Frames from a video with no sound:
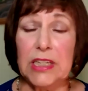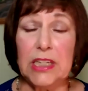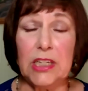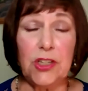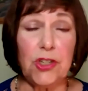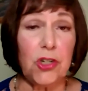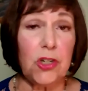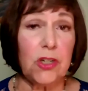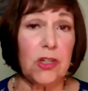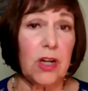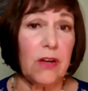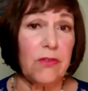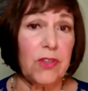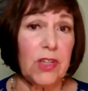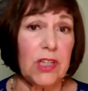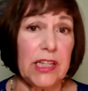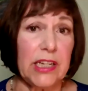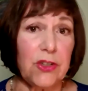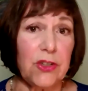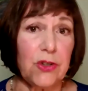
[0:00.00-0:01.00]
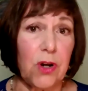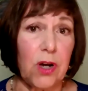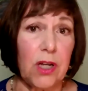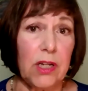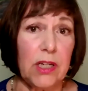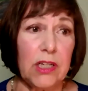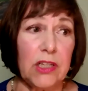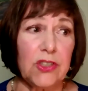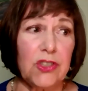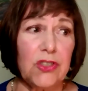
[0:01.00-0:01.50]
we need to turn off the
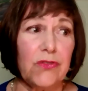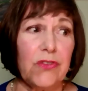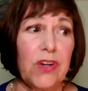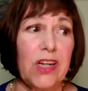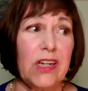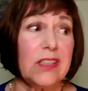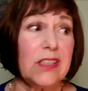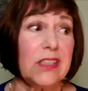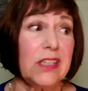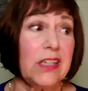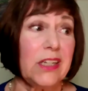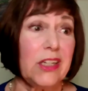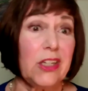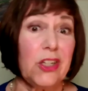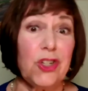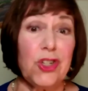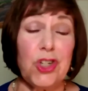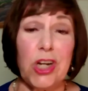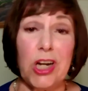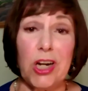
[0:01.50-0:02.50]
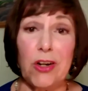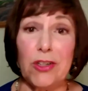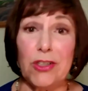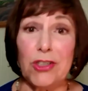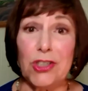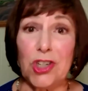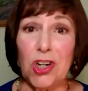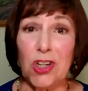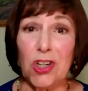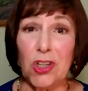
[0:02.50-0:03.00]
electronics. You've got to sit in a chair
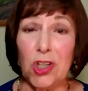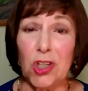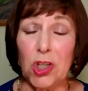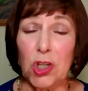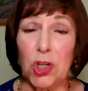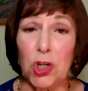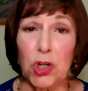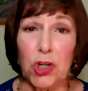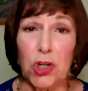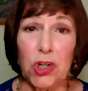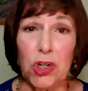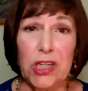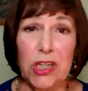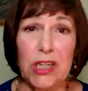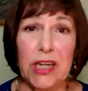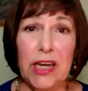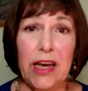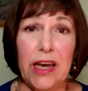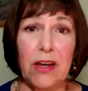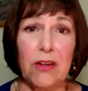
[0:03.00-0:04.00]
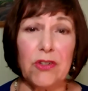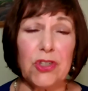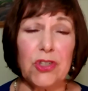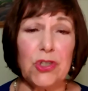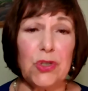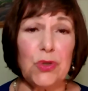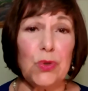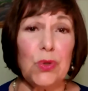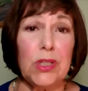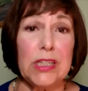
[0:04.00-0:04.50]
and start learning how
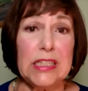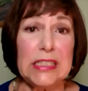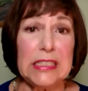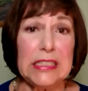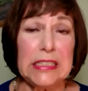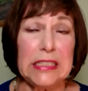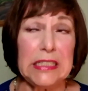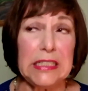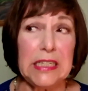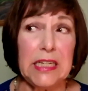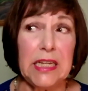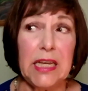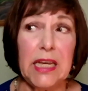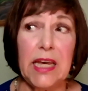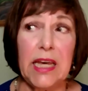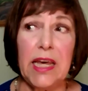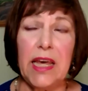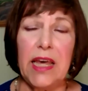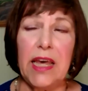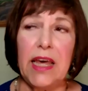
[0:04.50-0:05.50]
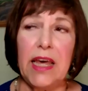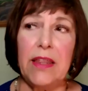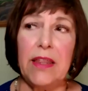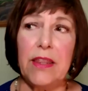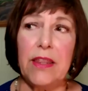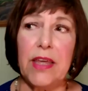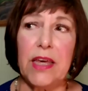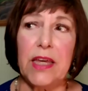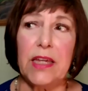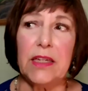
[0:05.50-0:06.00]
to listen,
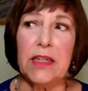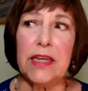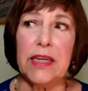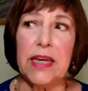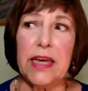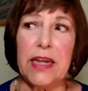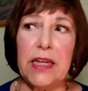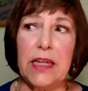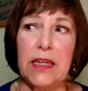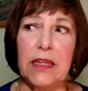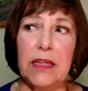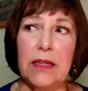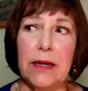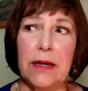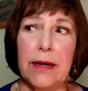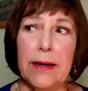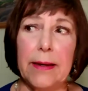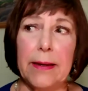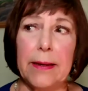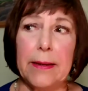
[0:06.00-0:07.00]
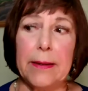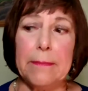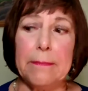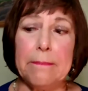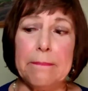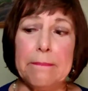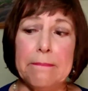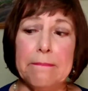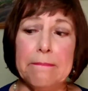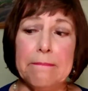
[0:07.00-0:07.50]
and then getting
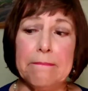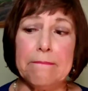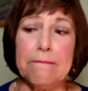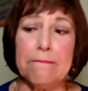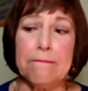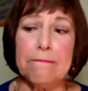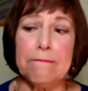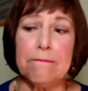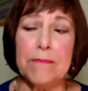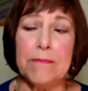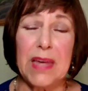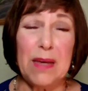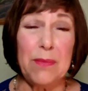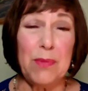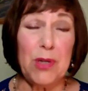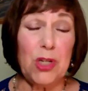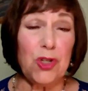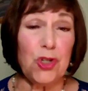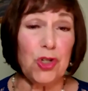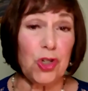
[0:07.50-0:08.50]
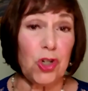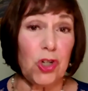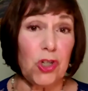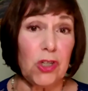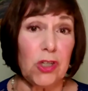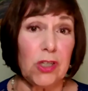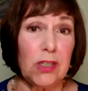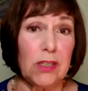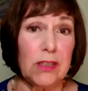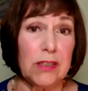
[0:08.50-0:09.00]
maybe a
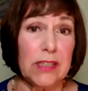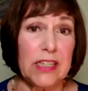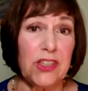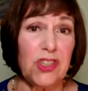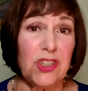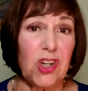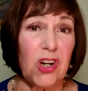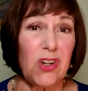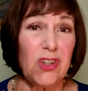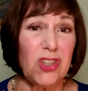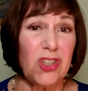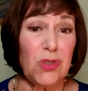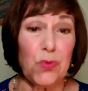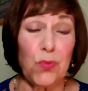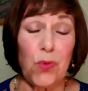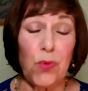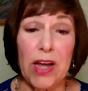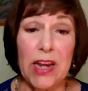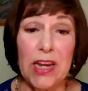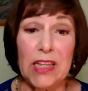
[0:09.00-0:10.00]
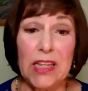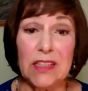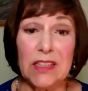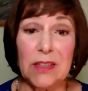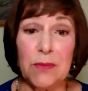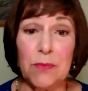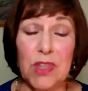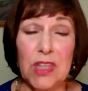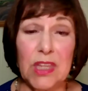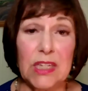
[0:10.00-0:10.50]
journal and start just
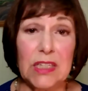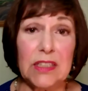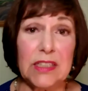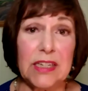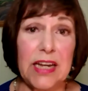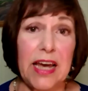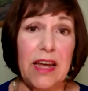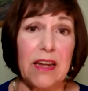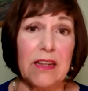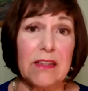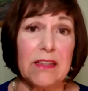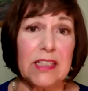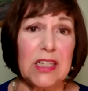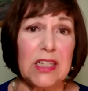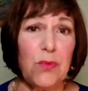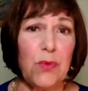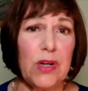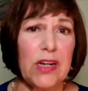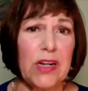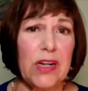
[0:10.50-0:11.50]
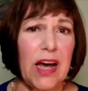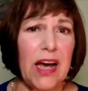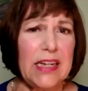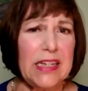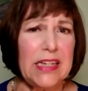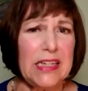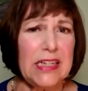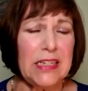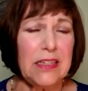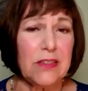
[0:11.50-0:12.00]
writing some things down and see what
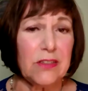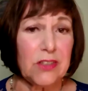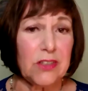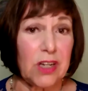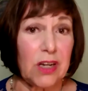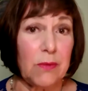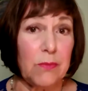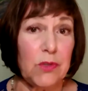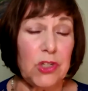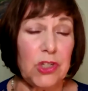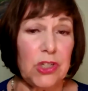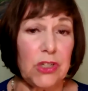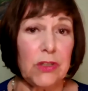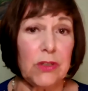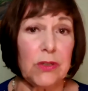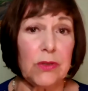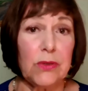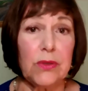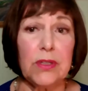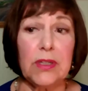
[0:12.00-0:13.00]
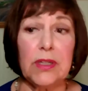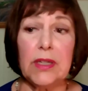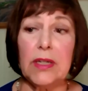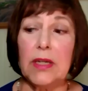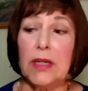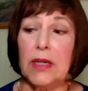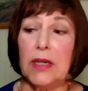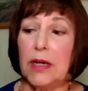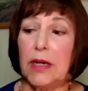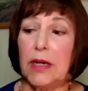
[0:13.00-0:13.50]
ideas come to you.